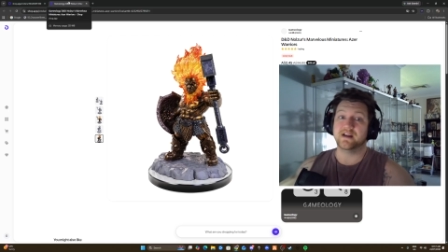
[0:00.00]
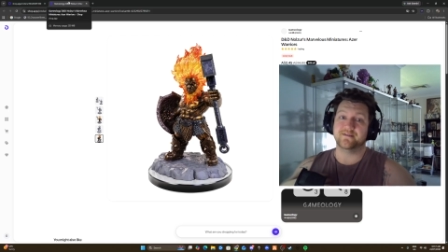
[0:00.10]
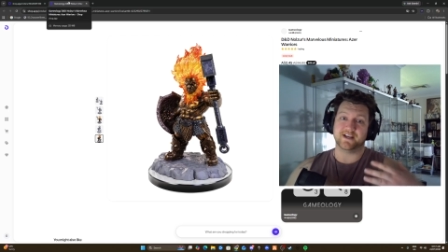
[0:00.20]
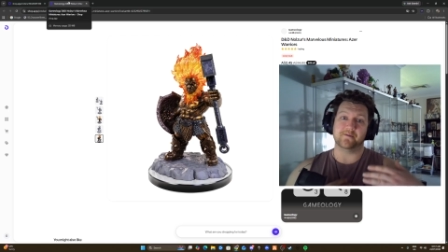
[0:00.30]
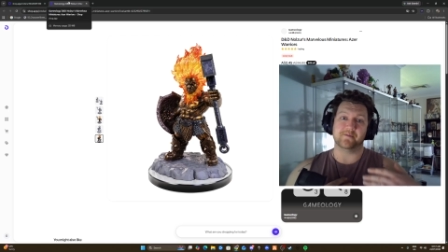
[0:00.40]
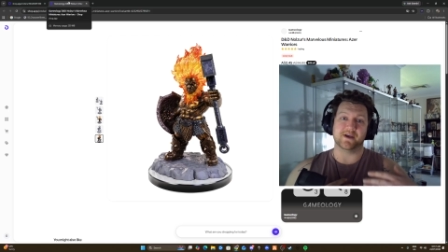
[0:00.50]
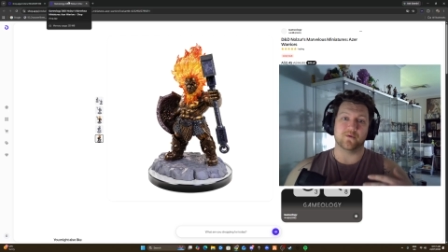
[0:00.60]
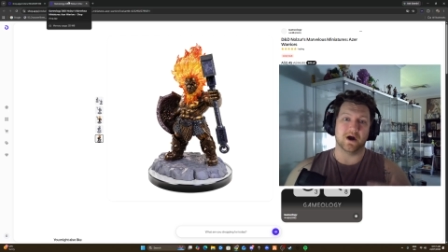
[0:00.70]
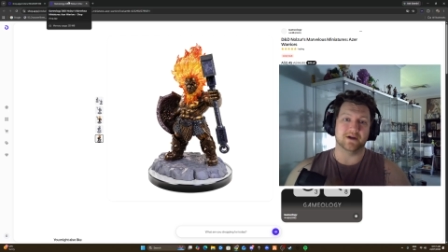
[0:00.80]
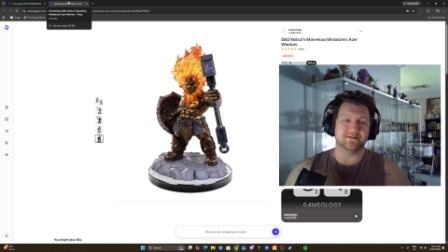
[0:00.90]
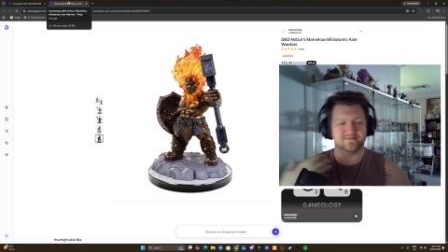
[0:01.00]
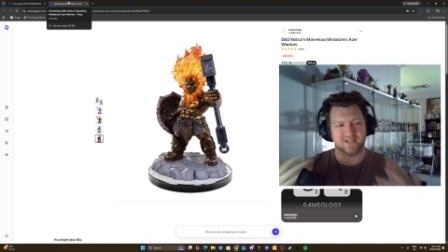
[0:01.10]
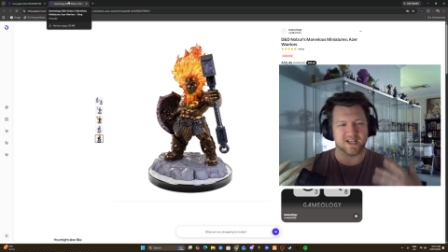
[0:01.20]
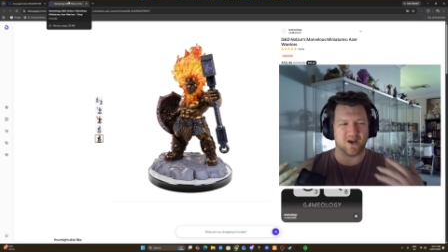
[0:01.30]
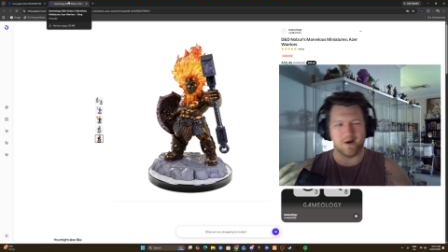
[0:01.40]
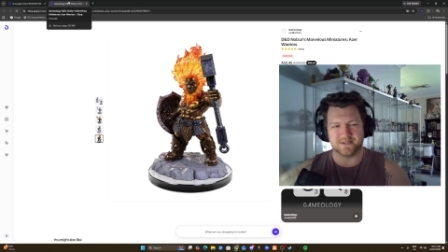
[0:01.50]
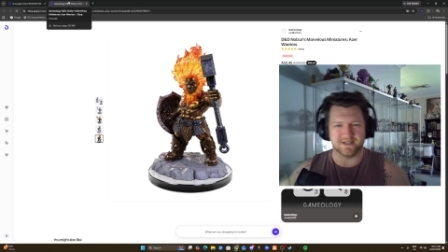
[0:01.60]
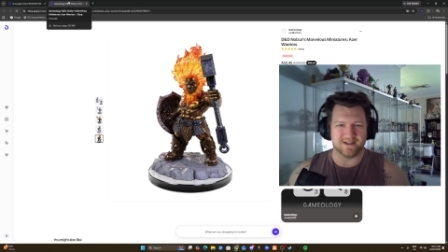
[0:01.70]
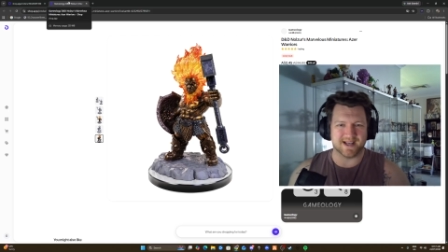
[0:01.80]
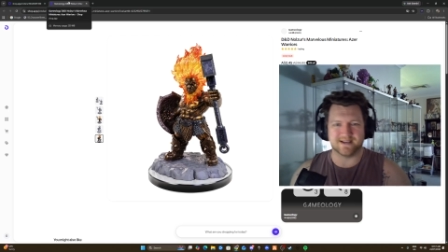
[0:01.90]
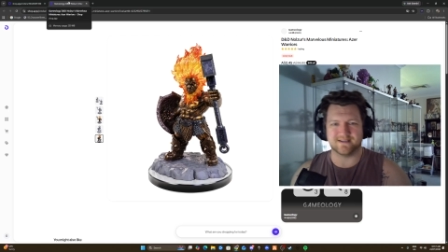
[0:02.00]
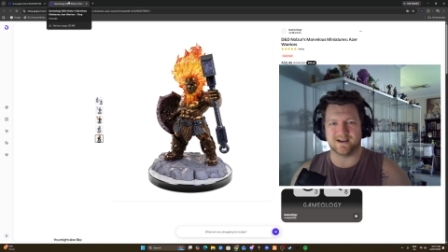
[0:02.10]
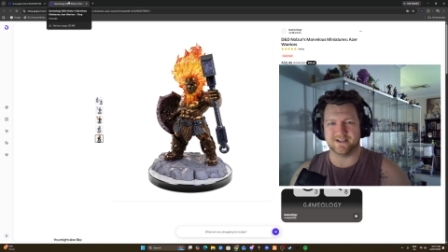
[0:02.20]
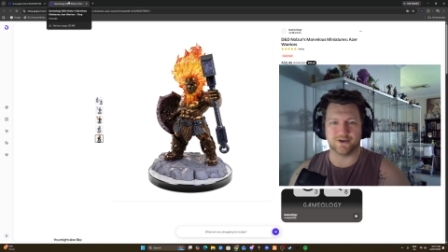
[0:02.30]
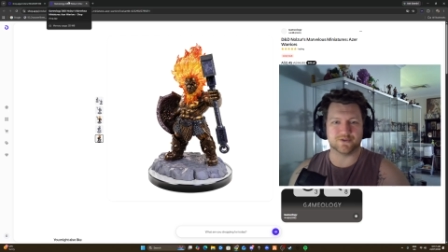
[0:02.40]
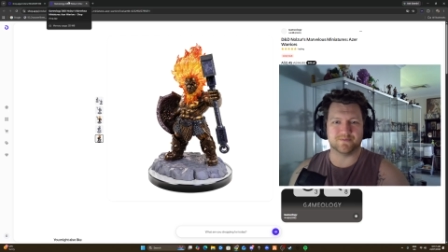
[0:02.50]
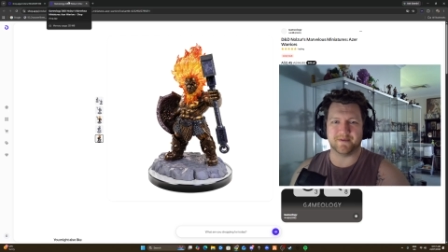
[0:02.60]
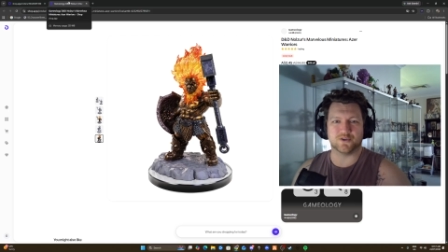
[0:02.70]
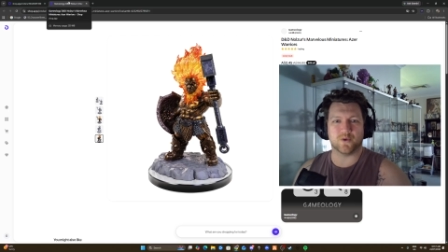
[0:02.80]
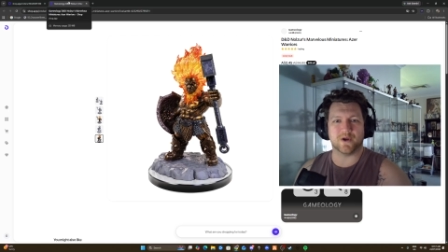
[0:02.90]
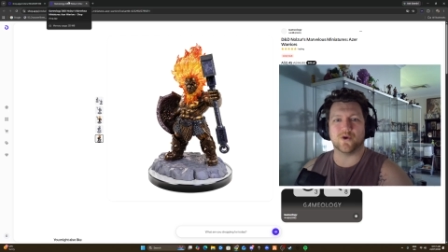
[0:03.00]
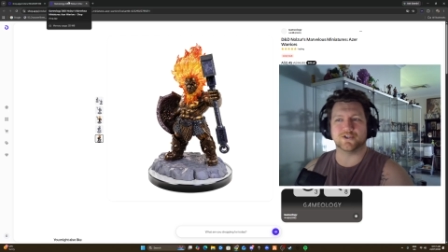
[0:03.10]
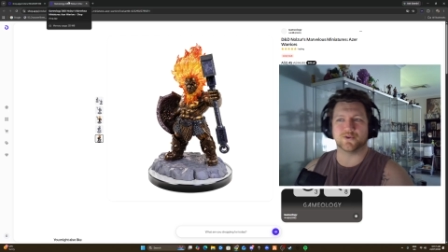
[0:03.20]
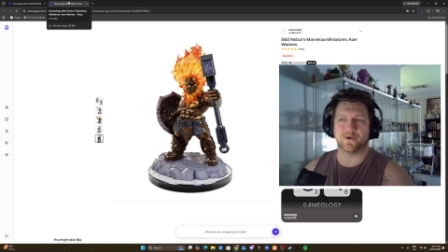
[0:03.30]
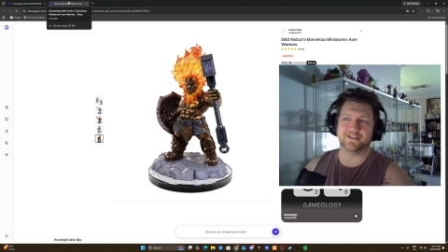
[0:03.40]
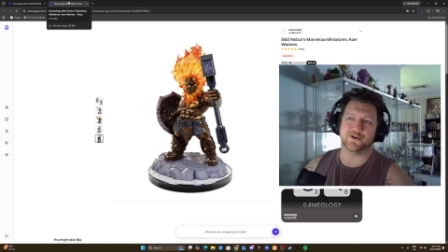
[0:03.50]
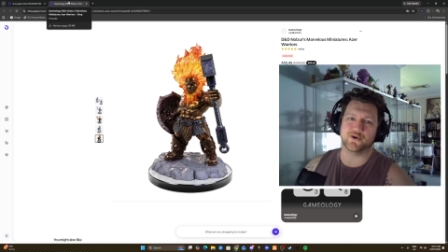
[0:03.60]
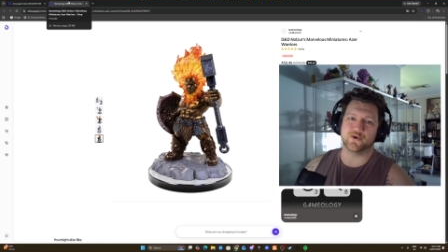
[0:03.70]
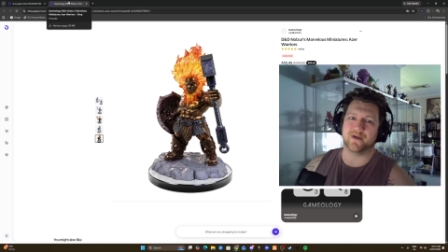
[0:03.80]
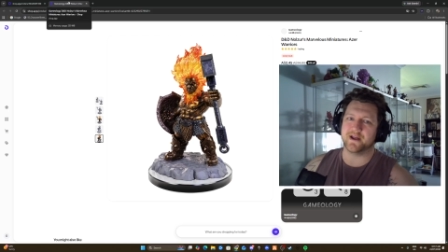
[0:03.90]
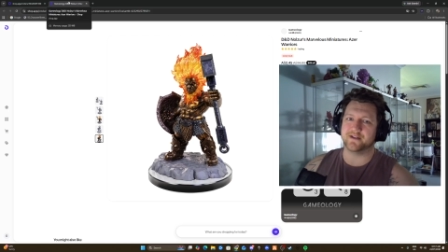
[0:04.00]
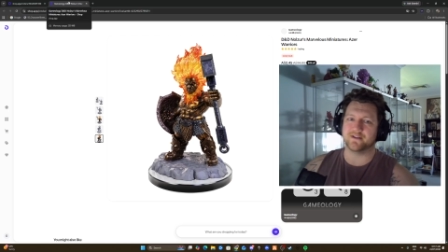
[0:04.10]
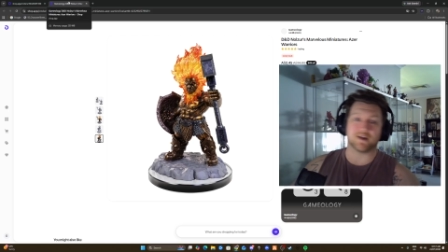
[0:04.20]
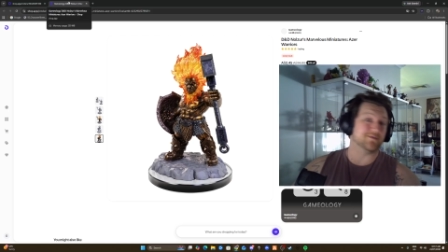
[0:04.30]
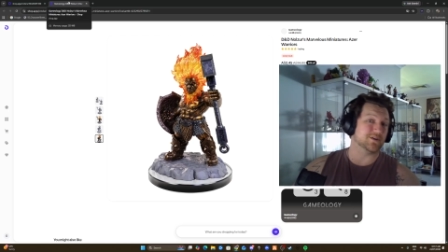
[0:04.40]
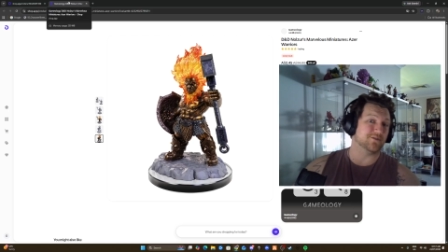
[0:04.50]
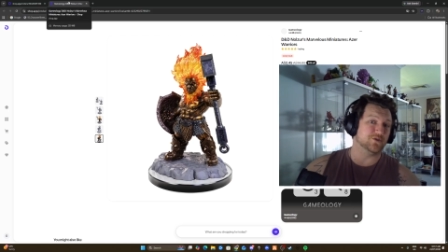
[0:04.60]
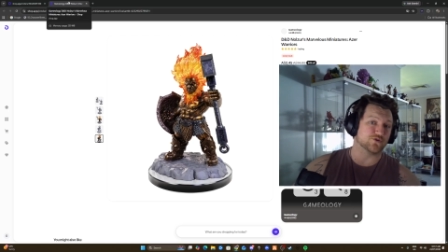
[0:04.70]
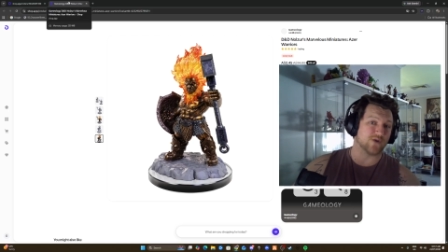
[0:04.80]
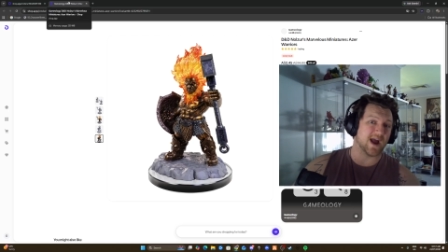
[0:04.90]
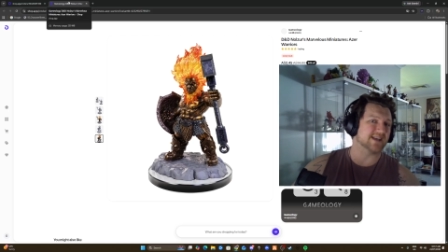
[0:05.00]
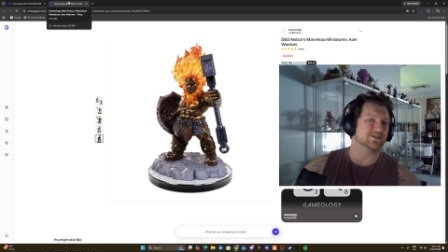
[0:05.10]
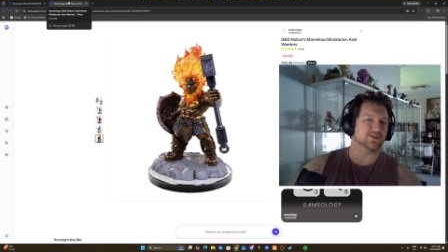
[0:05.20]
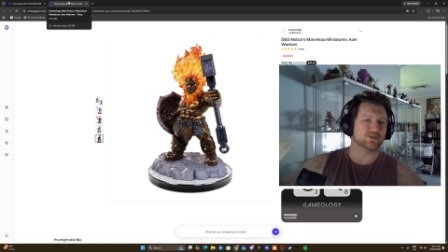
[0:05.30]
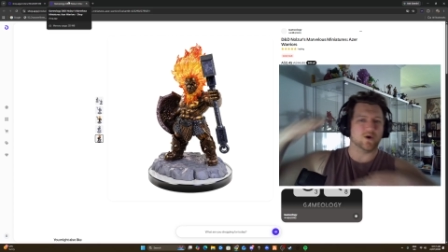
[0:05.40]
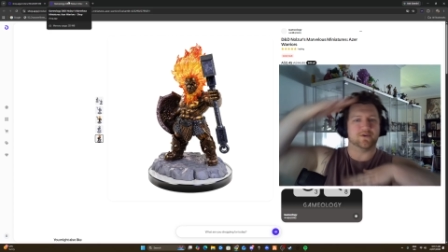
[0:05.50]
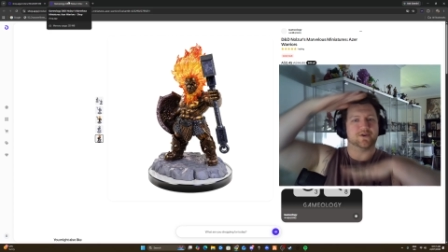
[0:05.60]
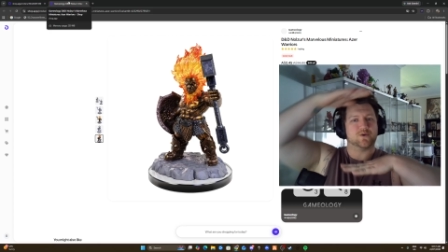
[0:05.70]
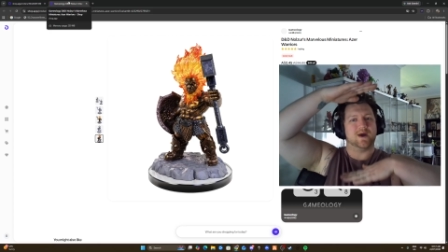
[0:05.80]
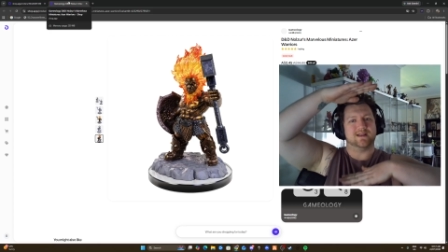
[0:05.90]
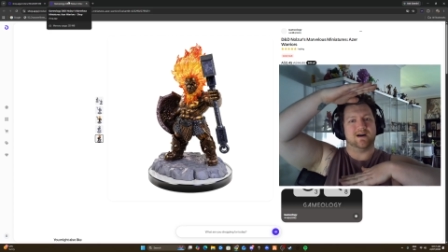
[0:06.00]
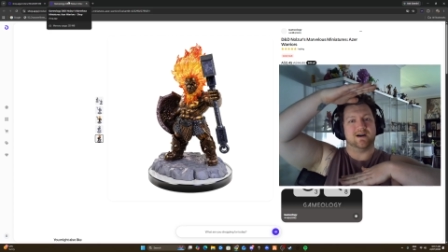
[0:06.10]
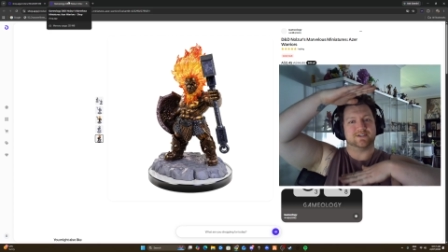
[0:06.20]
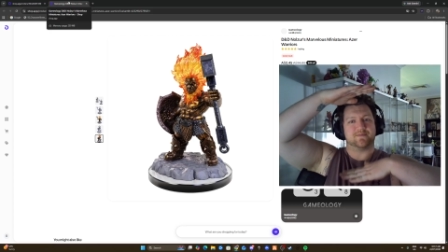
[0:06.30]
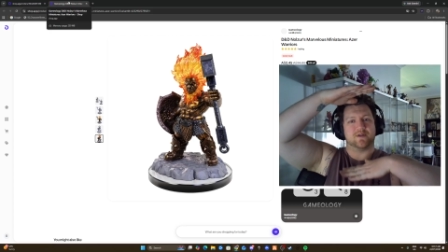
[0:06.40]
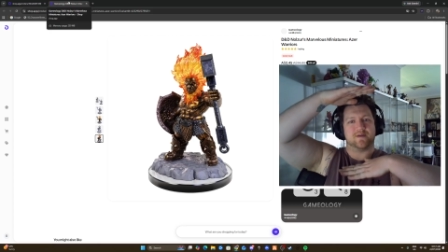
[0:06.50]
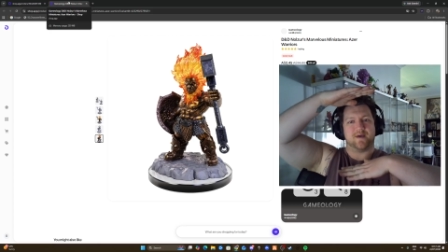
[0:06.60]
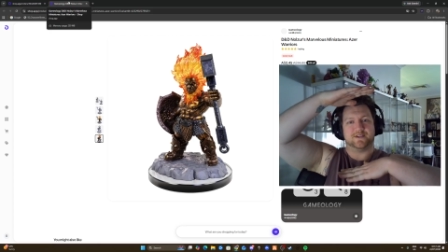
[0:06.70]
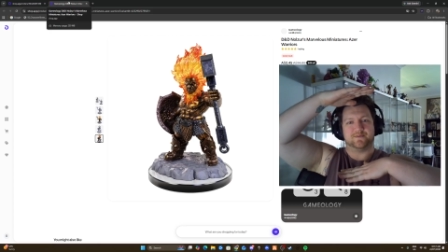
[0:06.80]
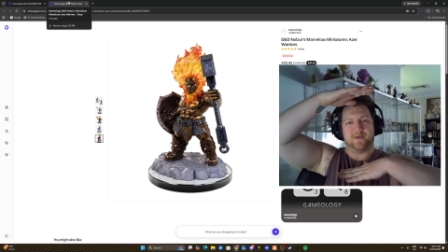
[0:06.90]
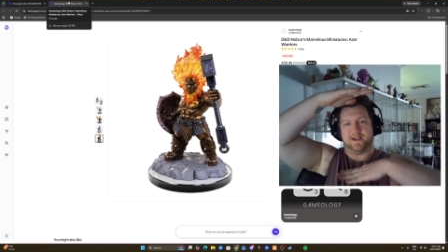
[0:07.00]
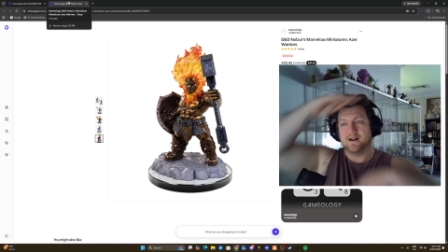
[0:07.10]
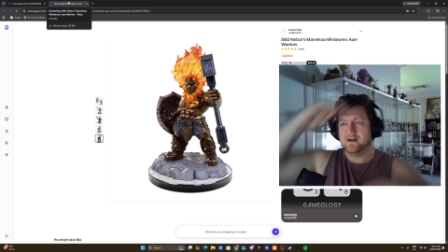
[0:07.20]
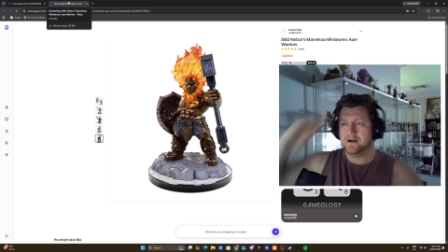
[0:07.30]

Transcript: If you get a bigger one, they go up to like, maybe 21, 22. And then like I've got a few dragons as well that are quite large. They're probably about this big.